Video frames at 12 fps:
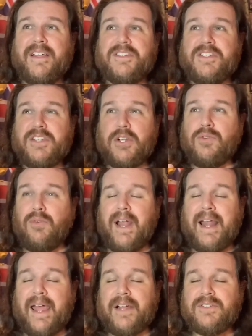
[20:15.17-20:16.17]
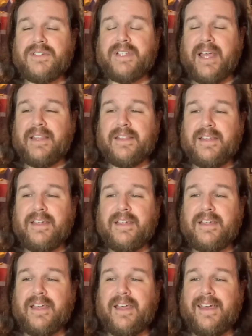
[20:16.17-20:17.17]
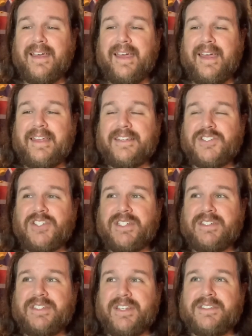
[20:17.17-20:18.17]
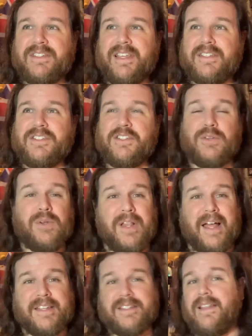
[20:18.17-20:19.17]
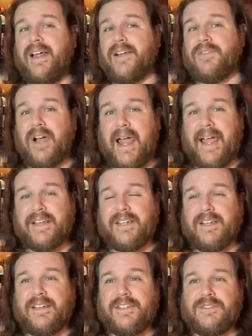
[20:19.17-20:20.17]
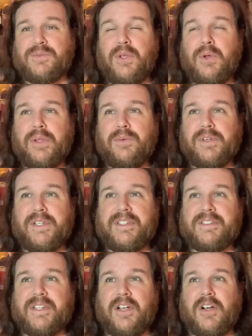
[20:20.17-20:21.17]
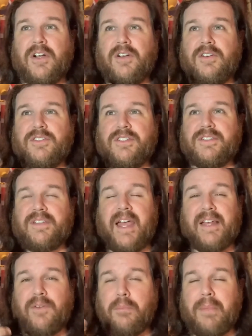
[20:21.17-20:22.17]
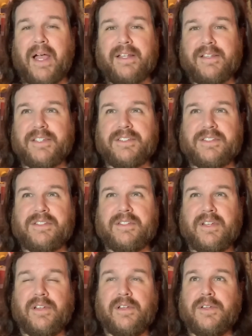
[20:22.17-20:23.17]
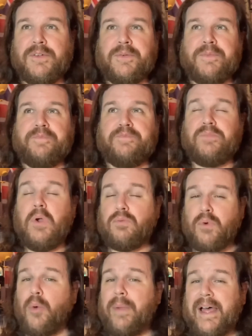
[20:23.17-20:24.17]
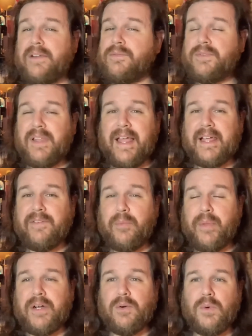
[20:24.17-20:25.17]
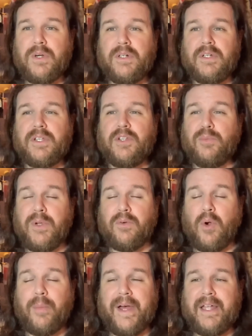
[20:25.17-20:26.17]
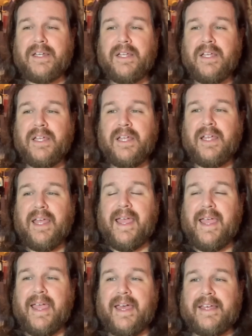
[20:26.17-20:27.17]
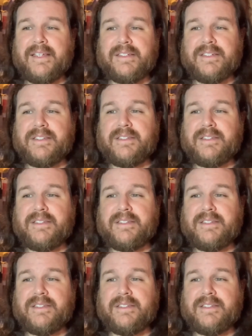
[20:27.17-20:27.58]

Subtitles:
a great actress, I think, and she doesn't get to utilize a lot of her acting because you only really see her. She's kind of a mindless robot, for lack of a better word, human robot, and